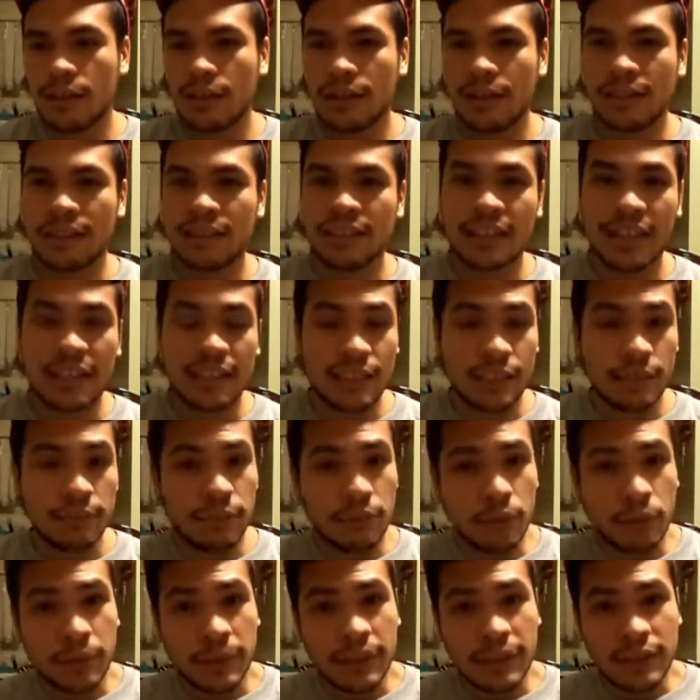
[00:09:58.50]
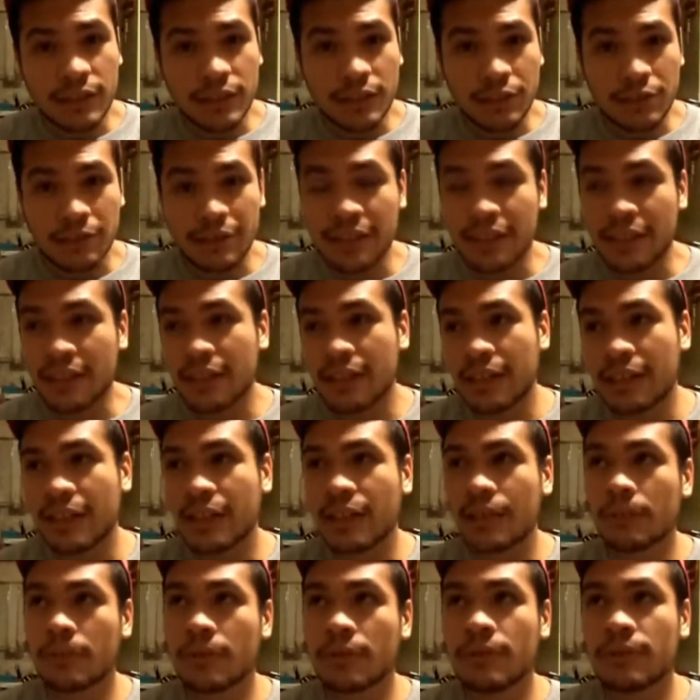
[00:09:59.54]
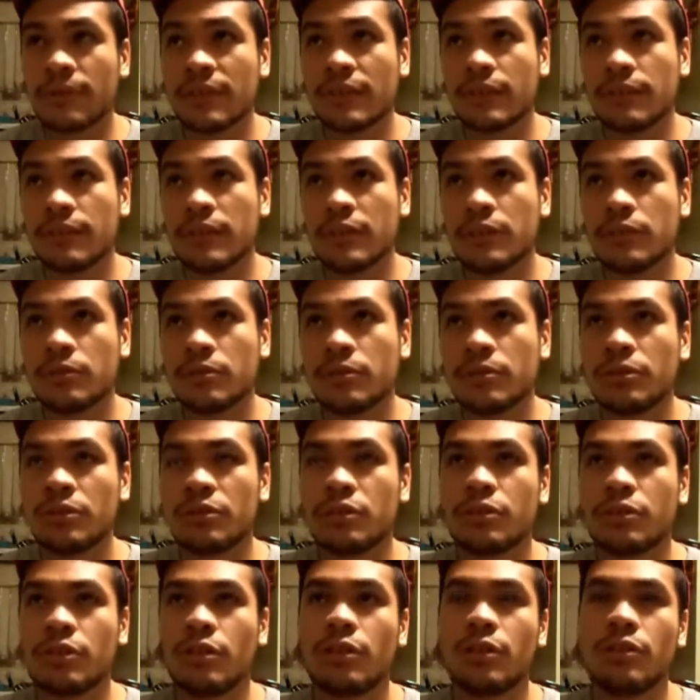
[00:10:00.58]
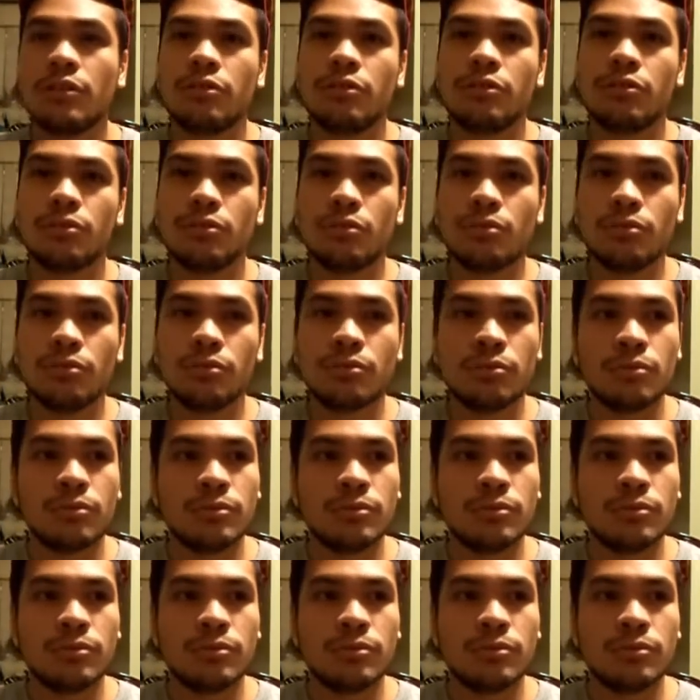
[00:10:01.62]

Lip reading: in the 1940s, you needed a number of individuals to